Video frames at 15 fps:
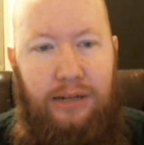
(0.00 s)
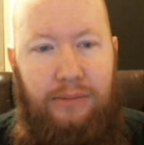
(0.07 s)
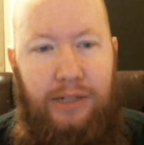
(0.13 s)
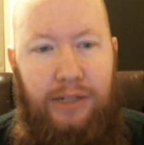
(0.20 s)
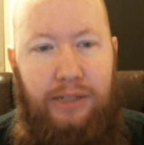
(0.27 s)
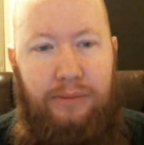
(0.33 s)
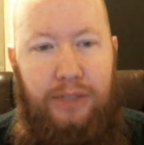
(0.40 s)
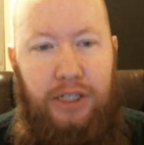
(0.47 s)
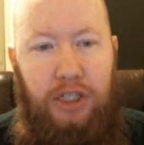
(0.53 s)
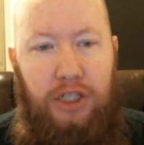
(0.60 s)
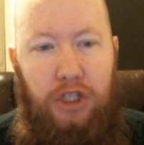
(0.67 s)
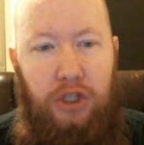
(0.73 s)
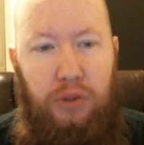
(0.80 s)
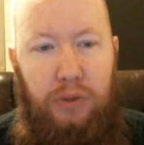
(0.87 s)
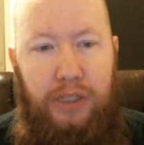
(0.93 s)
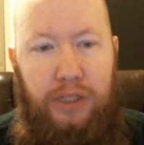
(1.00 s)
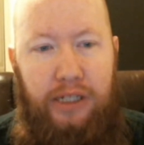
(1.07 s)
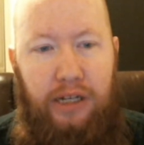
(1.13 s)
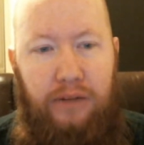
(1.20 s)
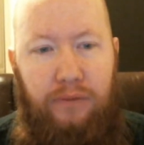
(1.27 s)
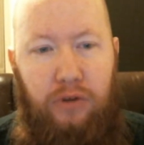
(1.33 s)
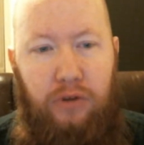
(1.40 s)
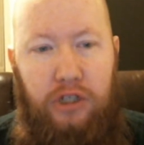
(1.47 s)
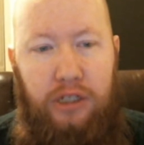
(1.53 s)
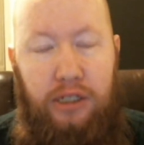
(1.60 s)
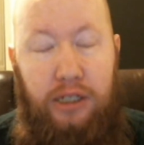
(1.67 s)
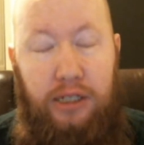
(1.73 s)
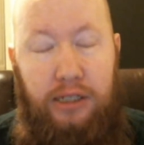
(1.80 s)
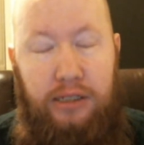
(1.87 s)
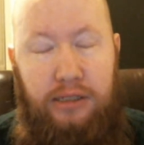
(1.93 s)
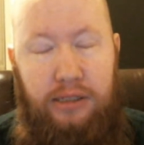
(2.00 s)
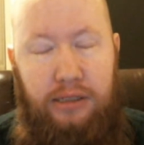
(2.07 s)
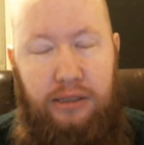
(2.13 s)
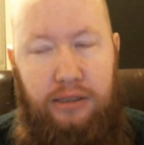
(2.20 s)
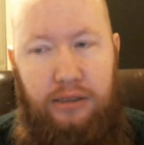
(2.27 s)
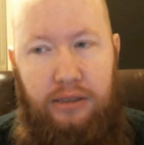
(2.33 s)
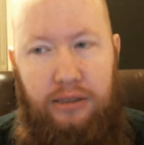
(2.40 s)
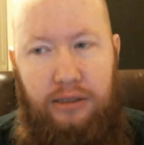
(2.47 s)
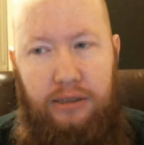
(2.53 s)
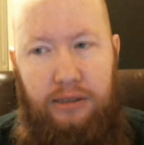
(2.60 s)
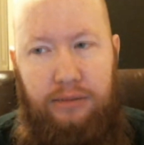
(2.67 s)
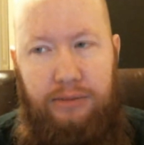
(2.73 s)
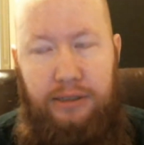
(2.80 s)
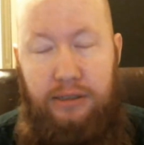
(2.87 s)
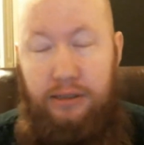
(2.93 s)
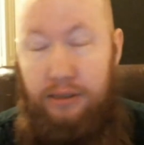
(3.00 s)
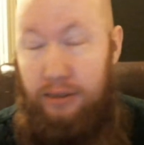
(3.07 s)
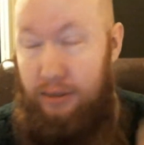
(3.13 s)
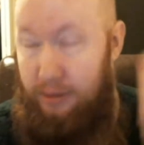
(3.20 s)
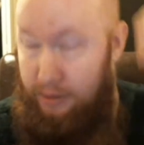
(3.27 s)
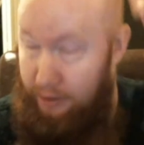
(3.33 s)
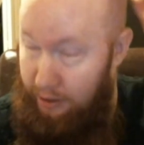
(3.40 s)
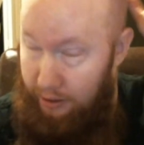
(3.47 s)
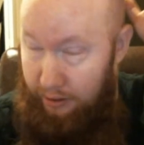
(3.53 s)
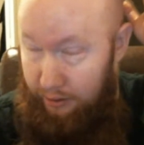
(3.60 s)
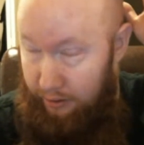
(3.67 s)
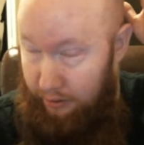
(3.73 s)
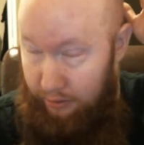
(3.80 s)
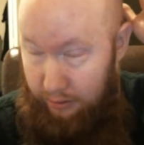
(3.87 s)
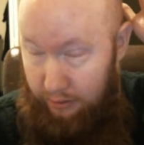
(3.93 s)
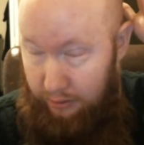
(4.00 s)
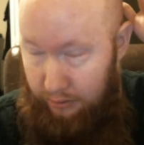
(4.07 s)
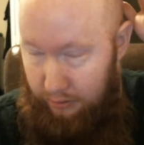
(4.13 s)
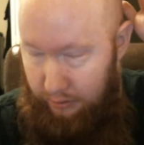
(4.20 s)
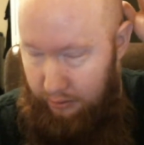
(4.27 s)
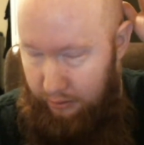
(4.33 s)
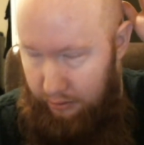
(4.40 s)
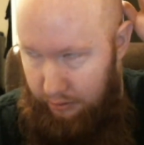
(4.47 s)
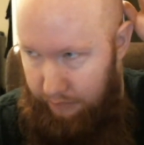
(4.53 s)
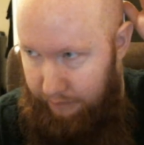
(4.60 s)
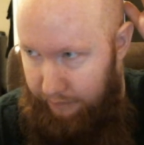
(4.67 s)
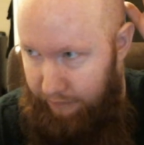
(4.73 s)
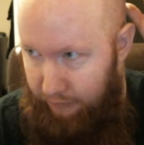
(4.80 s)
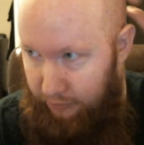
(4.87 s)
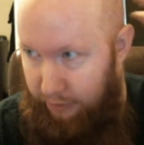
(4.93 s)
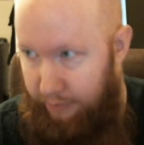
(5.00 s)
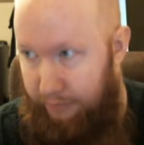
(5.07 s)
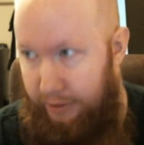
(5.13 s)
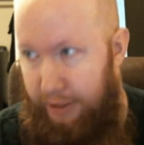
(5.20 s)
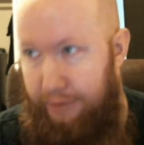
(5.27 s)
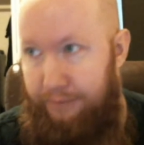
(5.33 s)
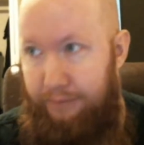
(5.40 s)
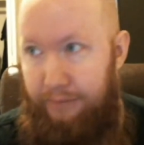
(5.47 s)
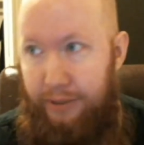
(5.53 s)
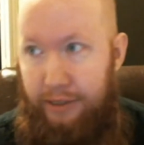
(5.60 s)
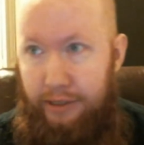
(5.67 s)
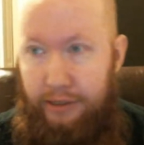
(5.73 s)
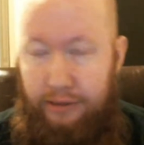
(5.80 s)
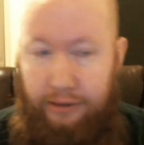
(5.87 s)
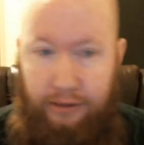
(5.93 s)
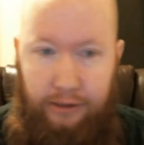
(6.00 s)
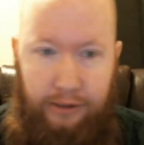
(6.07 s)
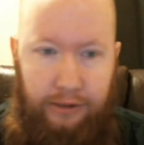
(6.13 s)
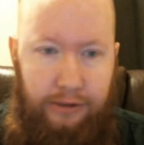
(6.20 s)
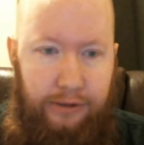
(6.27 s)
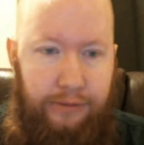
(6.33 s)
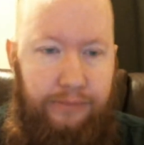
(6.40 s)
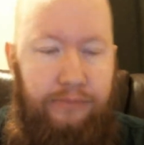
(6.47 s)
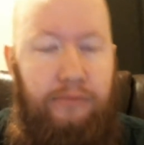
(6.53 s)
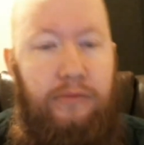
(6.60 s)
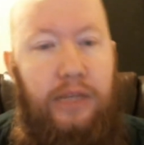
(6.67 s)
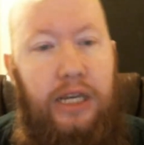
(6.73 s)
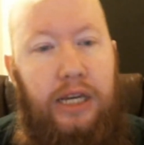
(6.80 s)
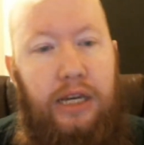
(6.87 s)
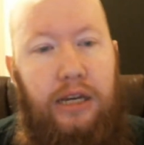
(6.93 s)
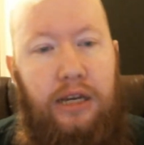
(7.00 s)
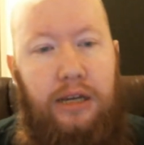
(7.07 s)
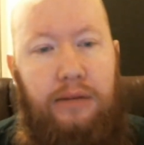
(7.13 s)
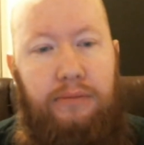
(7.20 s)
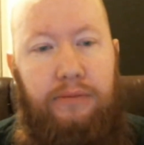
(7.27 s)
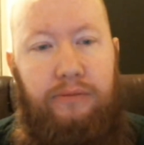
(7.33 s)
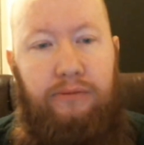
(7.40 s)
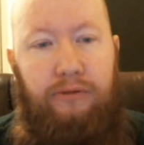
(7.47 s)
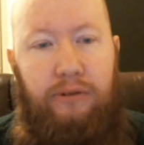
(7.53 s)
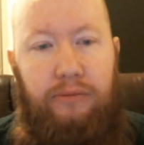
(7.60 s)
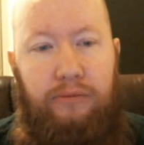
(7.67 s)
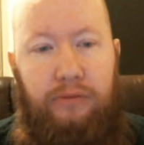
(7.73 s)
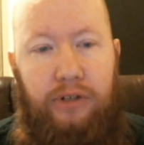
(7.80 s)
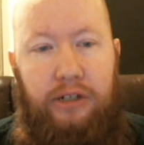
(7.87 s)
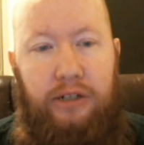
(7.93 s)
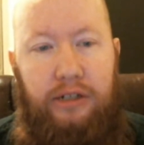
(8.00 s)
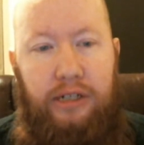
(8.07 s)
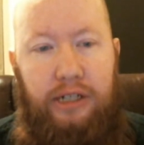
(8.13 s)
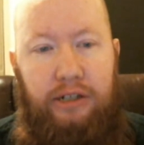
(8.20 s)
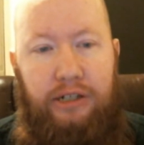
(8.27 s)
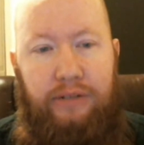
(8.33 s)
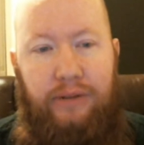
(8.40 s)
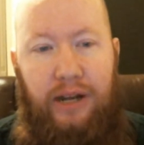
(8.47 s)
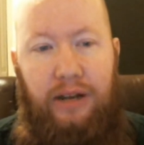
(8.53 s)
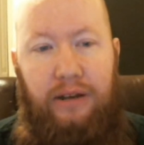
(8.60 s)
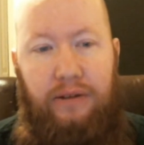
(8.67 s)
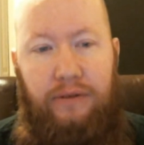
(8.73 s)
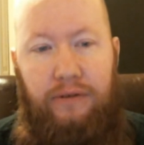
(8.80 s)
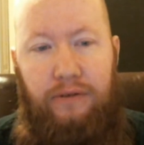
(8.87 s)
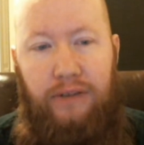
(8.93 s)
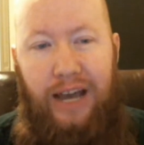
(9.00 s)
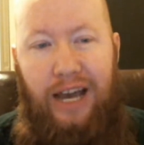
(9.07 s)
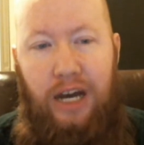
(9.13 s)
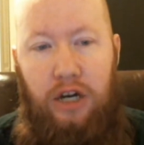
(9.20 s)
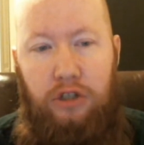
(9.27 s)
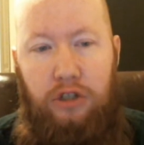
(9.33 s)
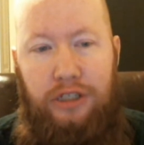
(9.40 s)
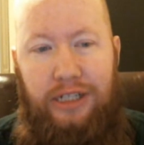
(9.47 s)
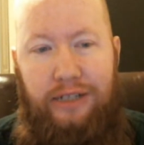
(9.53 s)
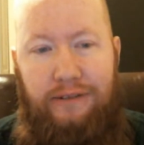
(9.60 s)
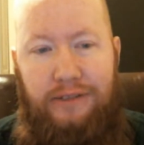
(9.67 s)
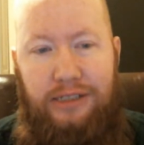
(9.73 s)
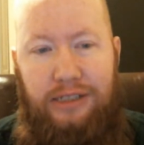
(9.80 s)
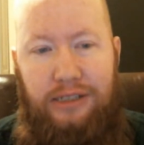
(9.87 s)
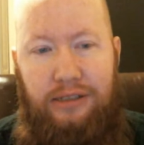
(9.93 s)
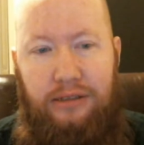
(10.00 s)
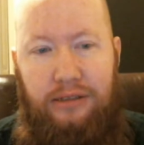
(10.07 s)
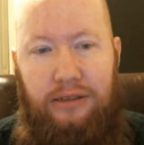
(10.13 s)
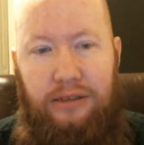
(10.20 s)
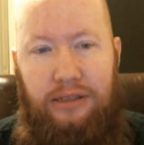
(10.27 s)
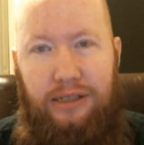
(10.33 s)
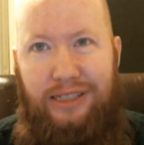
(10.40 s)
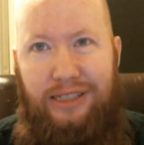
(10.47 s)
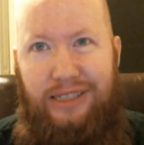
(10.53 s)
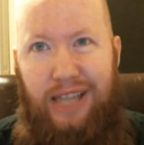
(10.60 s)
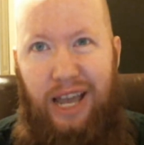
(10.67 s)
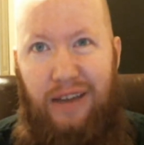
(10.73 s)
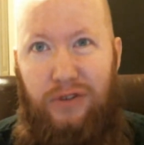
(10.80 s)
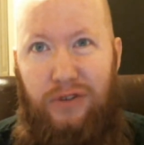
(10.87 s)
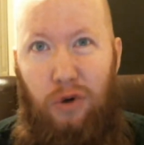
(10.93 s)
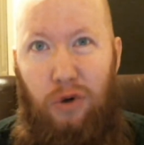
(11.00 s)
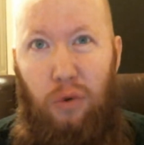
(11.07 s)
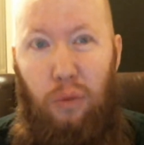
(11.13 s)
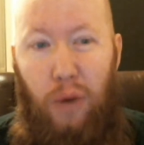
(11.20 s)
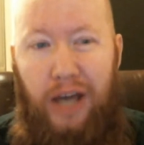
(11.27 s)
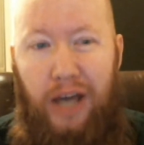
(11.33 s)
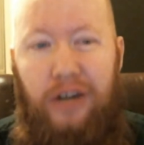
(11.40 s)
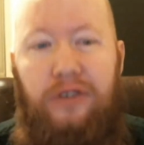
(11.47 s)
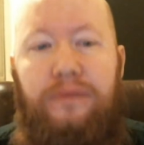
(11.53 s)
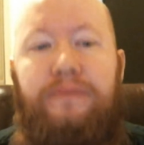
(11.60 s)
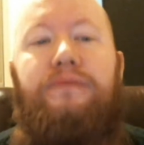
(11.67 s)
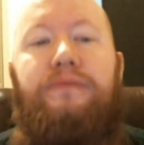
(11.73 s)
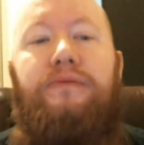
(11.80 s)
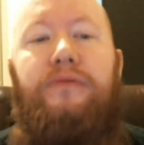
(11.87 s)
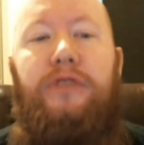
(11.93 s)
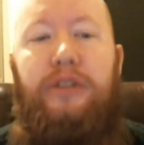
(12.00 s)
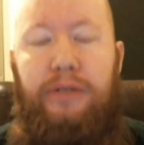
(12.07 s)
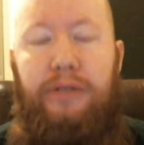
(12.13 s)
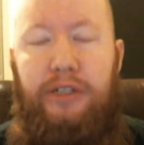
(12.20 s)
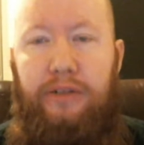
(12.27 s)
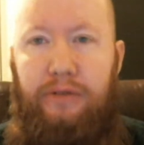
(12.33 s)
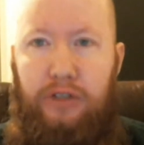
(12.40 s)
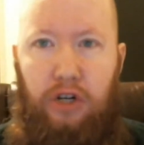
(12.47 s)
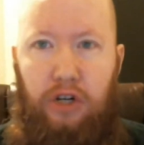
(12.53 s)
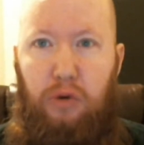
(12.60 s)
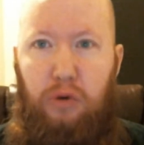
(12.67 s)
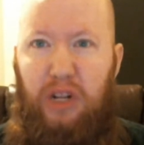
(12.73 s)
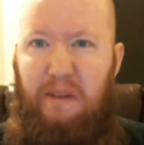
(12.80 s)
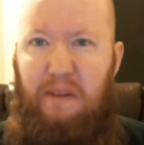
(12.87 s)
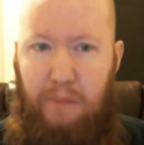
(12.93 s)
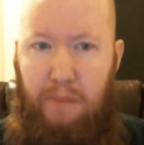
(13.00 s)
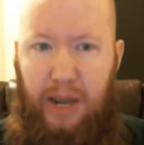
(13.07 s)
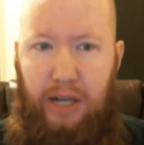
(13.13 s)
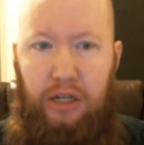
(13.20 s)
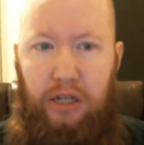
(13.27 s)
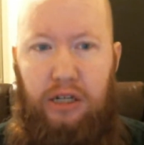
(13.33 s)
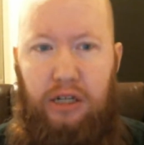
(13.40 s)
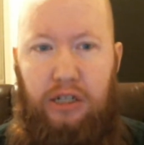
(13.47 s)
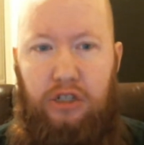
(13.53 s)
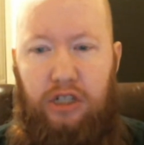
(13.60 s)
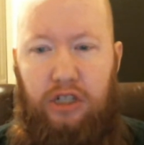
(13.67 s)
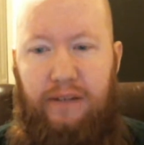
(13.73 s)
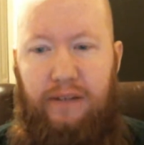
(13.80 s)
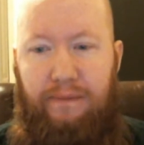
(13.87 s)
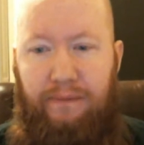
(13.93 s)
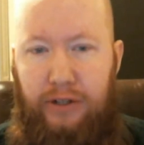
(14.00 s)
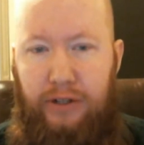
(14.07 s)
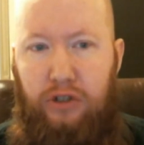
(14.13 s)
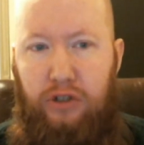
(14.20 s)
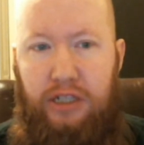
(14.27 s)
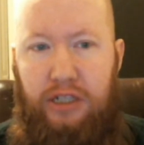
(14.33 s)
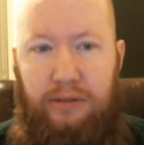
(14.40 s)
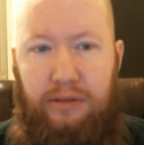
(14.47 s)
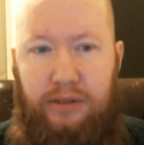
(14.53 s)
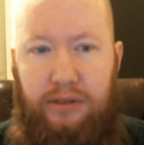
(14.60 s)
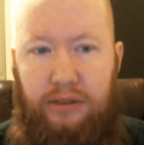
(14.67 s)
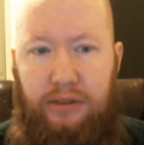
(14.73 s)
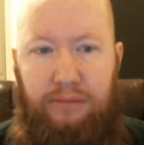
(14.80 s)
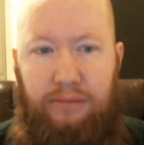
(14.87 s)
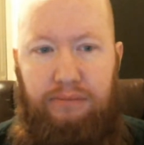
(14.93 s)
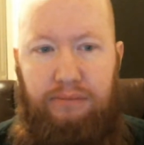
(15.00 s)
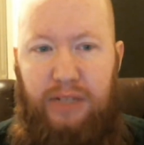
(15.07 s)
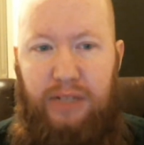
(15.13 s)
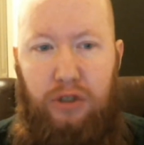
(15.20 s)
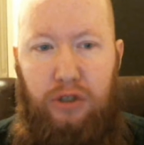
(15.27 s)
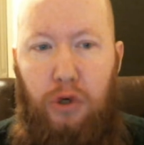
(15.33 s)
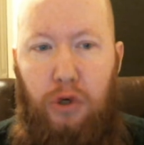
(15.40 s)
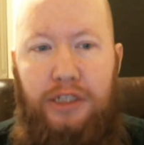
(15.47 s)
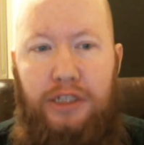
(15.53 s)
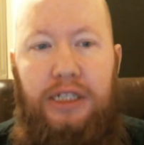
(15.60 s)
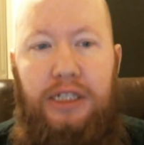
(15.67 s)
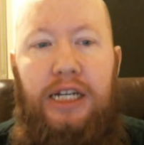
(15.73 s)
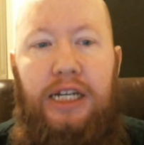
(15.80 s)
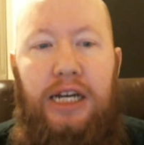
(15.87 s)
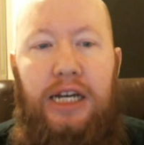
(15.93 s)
But number 3, unfortunately, as it has been stated from Bethesda, at least from what narrative I have found, as at least after a while, especially if you start really majorly adventuring into some territories,